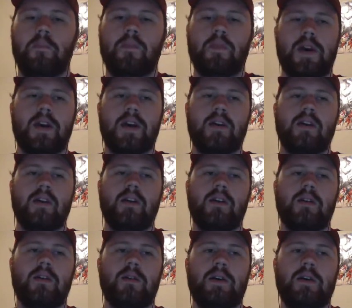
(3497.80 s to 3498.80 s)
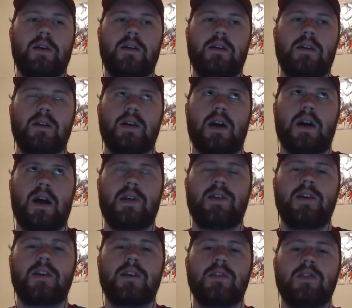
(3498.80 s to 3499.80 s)
Like, I
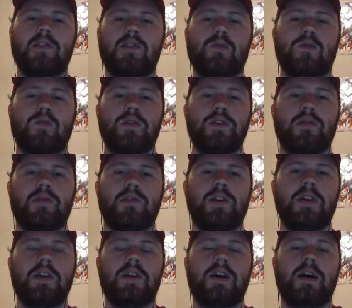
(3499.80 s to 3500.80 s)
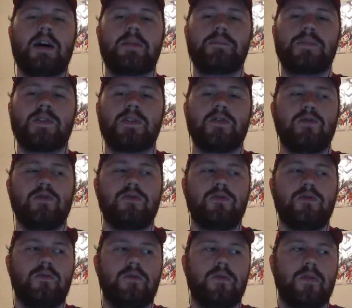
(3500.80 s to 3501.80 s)
think in the stories leading up
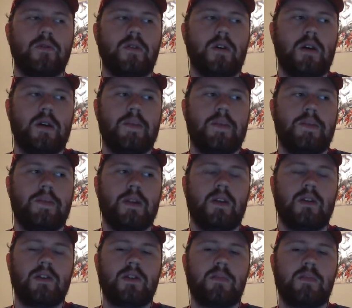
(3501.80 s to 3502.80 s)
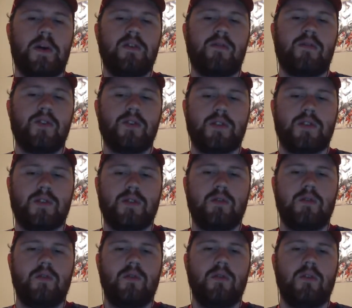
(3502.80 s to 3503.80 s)
to
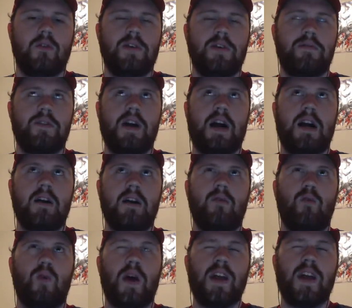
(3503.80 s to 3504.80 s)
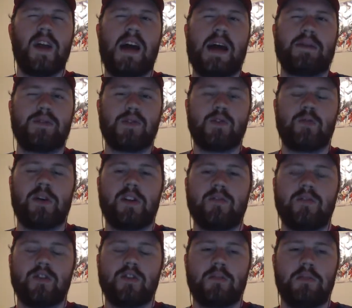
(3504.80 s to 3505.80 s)
Spider-Verse, if not right after
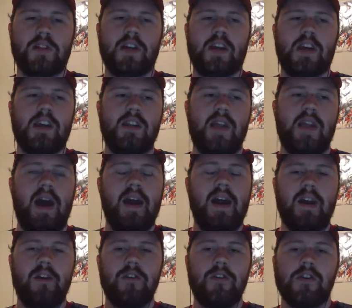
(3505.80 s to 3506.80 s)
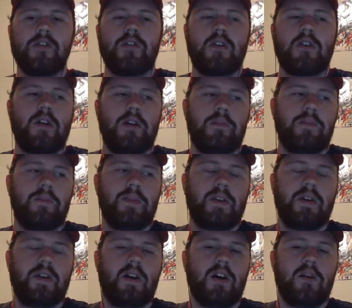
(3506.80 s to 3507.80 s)
Spider-Verse, but like in that era,
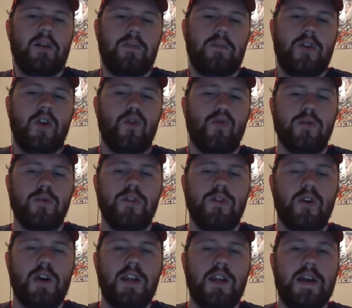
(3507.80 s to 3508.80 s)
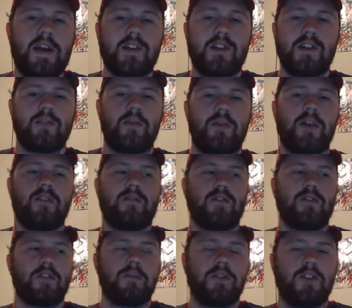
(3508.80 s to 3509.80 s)
no connection to
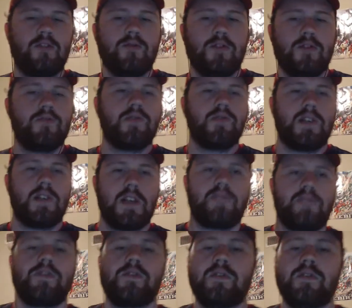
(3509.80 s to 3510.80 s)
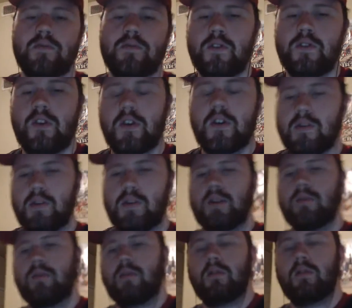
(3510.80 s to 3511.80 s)
Spider-Verse, but she was used as a villain for an arc then.